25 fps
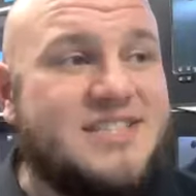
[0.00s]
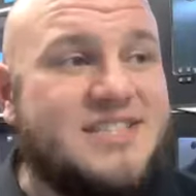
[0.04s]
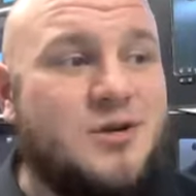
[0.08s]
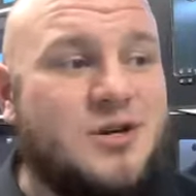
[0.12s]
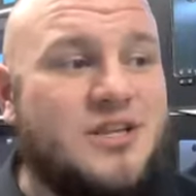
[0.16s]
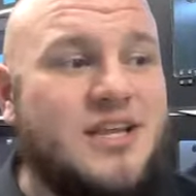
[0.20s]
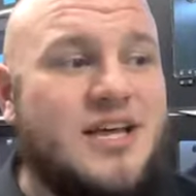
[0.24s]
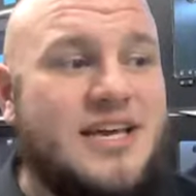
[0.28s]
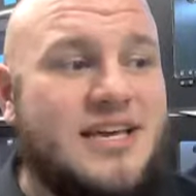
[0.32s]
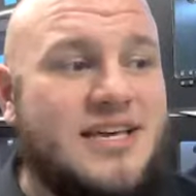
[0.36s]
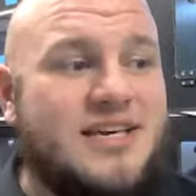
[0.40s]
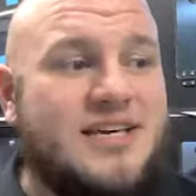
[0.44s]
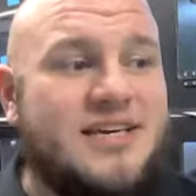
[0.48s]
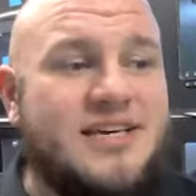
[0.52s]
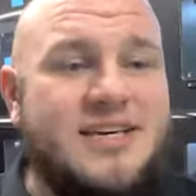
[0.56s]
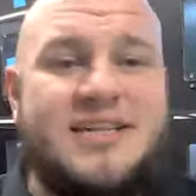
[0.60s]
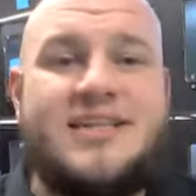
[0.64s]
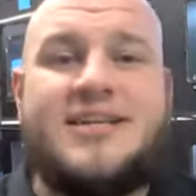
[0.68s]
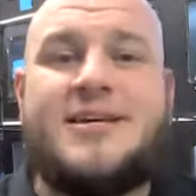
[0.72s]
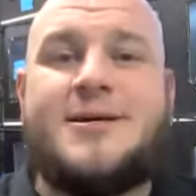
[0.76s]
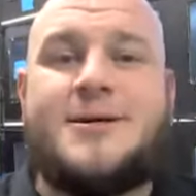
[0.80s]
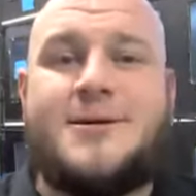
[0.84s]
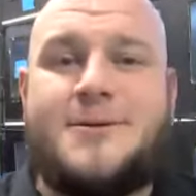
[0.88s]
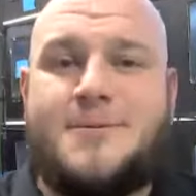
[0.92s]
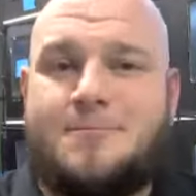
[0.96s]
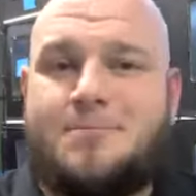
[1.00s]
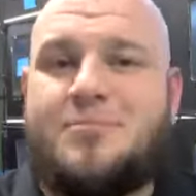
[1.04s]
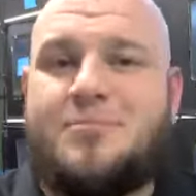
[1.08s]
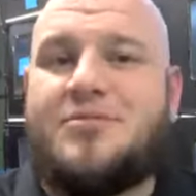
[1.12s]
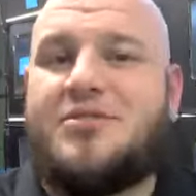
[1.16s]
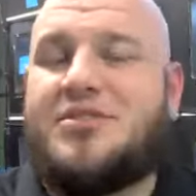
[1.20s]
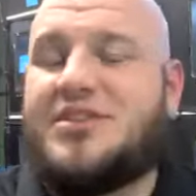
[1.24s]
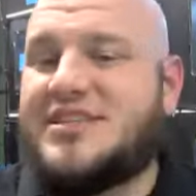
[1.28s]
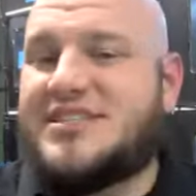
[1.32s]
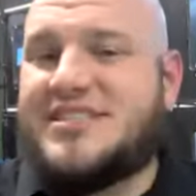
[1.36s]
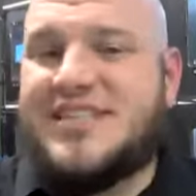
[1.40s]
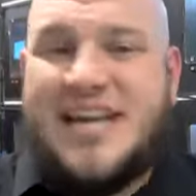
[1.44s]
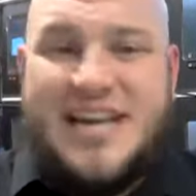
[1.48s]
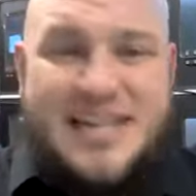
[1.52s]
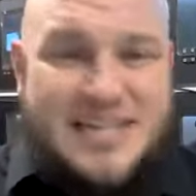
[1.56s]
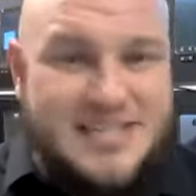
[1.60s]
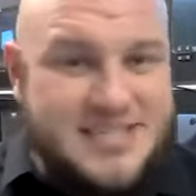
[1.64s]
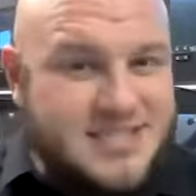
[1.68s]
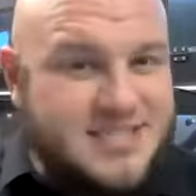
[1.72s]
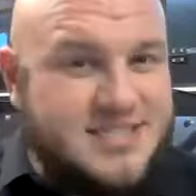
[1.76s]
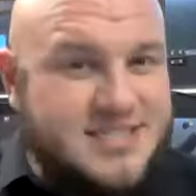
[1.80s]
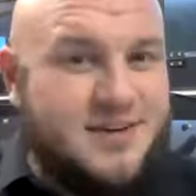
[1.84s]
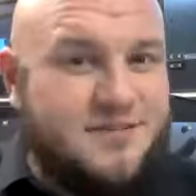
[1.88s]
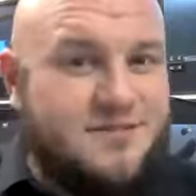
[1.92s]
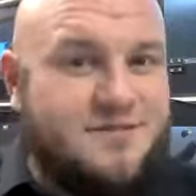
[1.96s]
where, like, this kind of
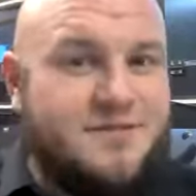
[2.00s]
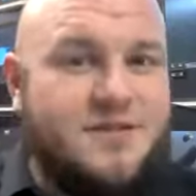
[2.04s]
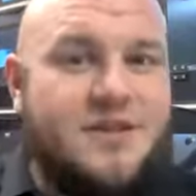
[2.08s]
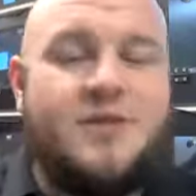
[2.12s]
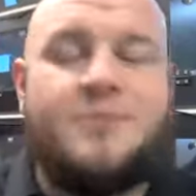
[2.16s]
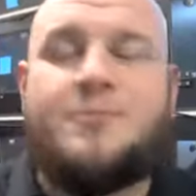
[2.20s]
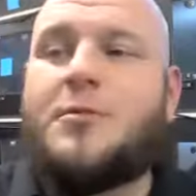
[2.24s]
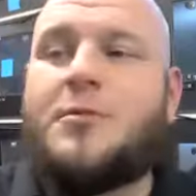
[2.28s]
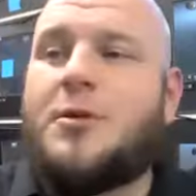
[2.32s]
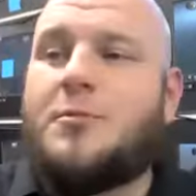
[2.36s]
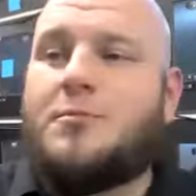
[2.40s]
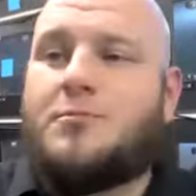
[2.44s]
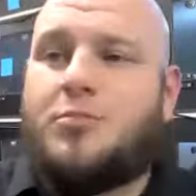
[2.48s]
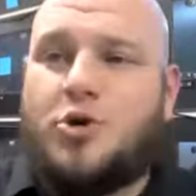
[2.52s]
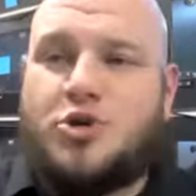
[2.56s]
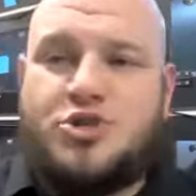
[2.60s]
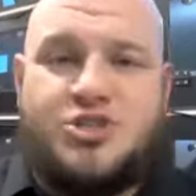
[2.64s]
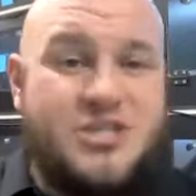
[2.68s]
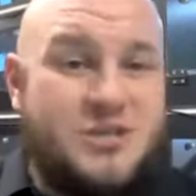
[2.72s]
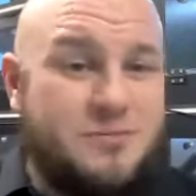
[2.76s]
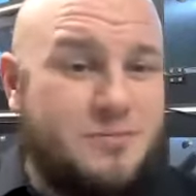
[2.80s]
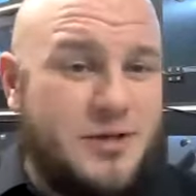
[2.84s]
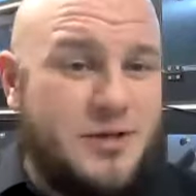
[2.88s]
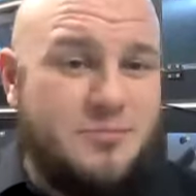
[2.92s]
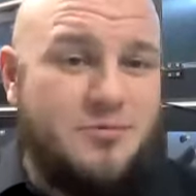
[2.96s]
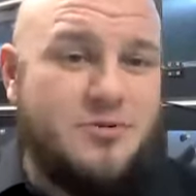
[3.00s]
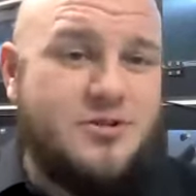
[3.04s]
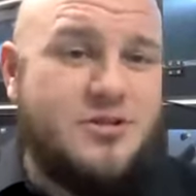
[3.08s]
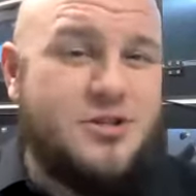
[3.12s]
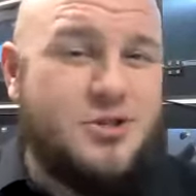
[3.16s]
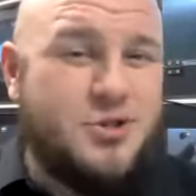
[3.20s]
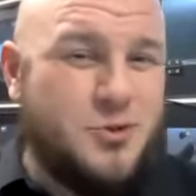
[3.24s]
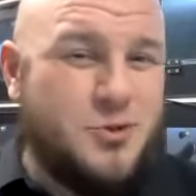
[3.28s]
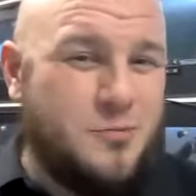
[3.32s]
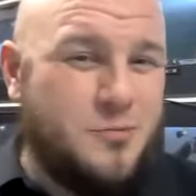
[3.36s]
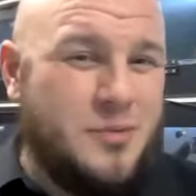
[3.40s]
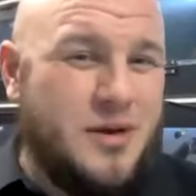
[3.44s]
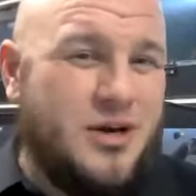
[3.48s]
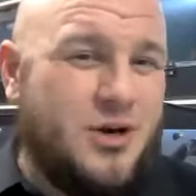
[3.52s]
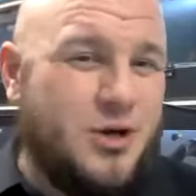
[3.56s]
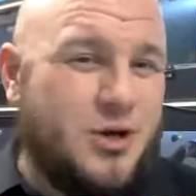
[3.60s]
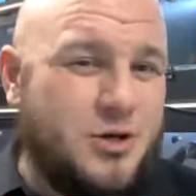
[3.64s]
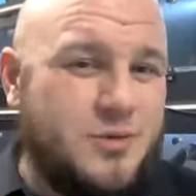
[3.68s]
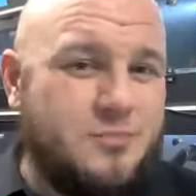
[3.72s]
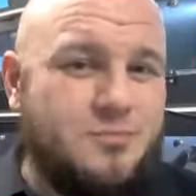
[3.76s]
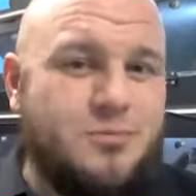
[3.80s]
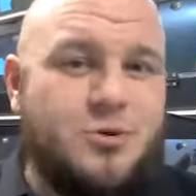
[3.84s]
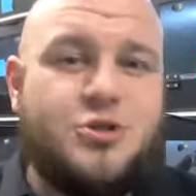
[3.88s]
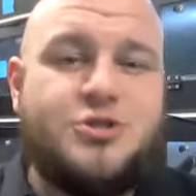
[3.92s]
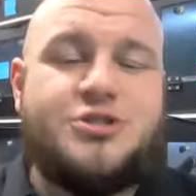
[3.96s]
stuff, pushing people to do
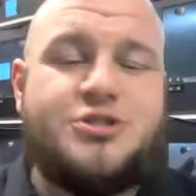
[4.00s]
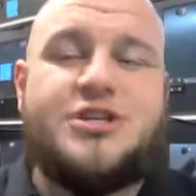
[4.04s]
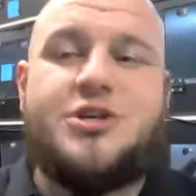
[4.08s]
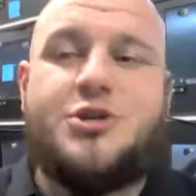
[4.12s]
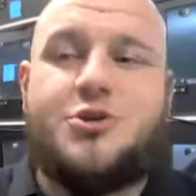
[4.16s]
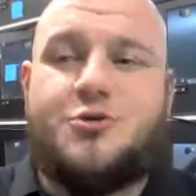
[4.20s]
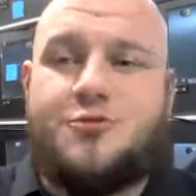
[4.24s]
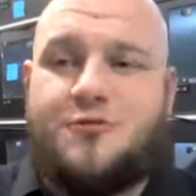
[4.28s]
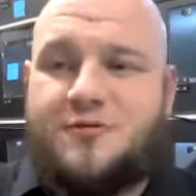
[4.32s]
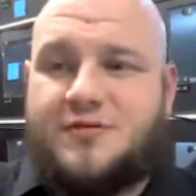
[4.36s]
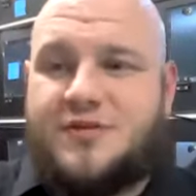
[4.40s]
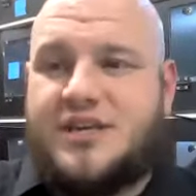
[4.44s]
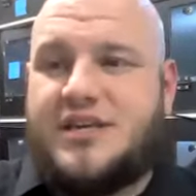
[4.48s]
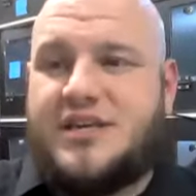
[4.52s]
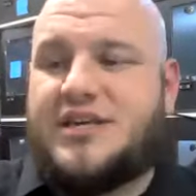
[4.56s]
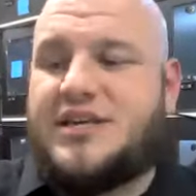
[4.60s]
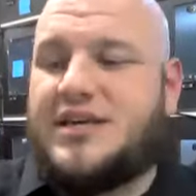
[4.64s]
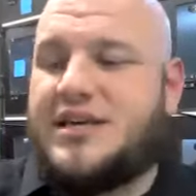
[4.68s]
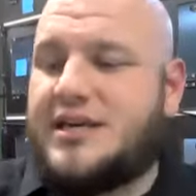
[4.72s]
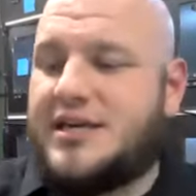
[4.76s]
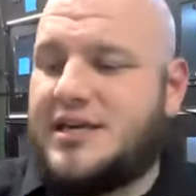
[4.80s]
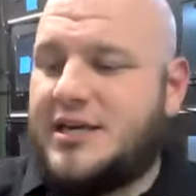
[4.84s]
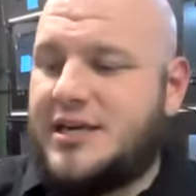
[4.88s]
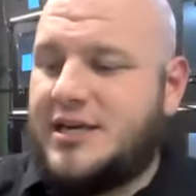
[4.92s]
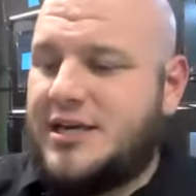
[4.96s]
better, pushing UV,